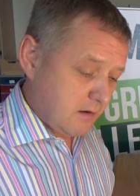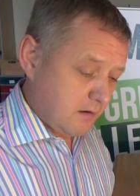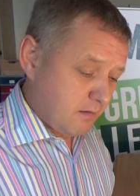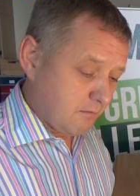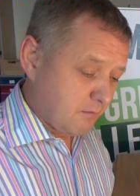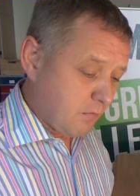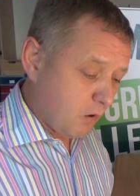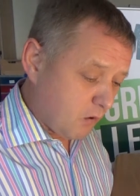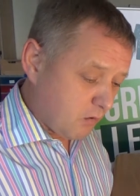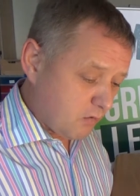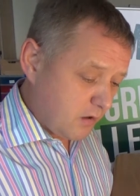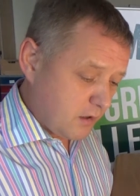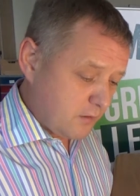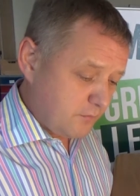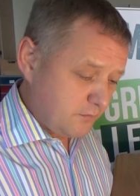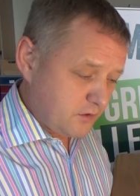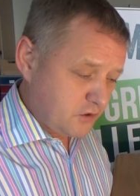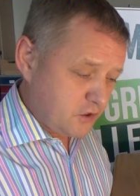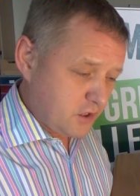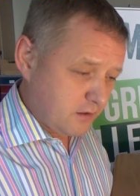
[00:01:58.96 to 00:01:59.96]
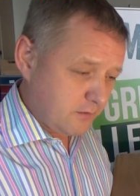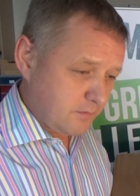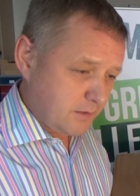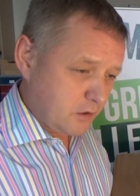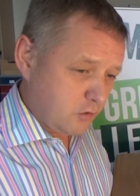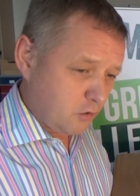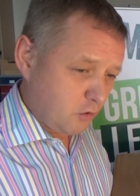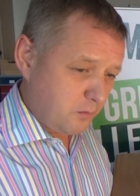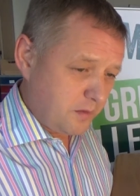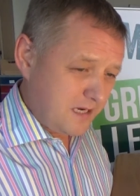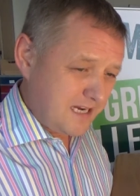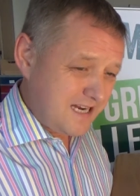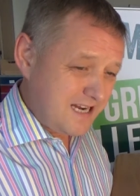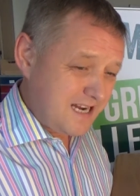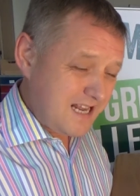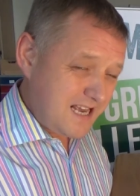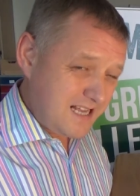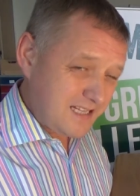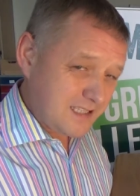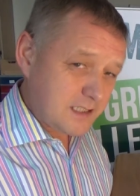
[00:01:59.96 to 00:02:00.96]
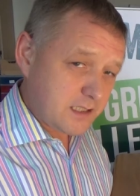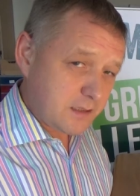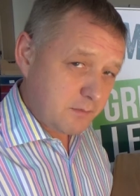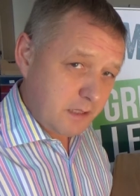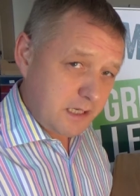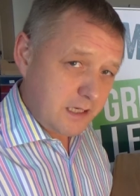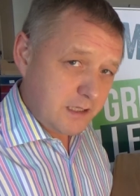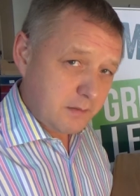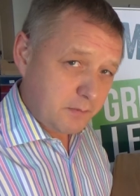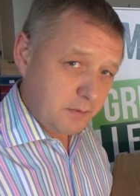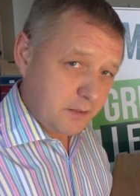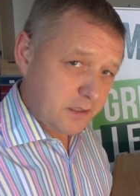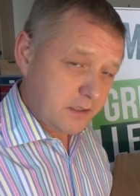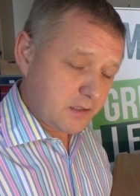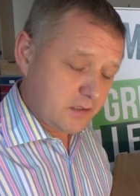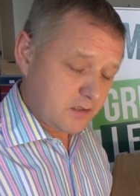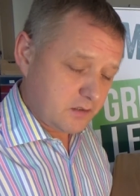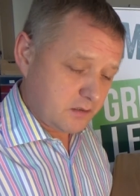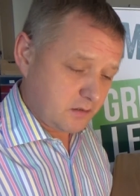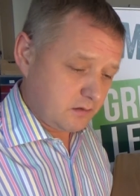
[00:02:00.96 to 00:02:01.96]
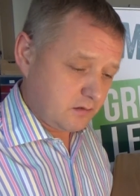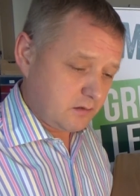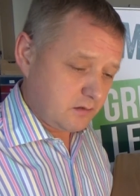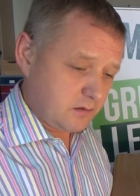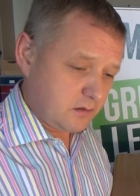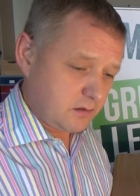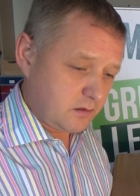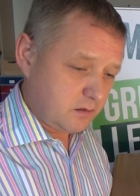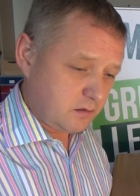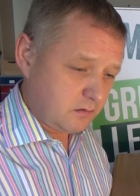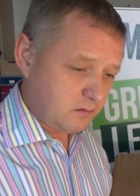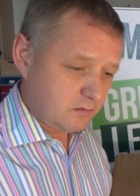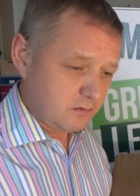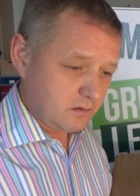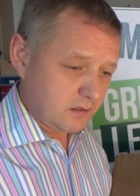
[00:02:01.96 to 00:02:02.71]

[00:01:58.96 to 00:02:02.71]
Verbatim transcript: Moreover, Jeremy Corbyn needs to be the person who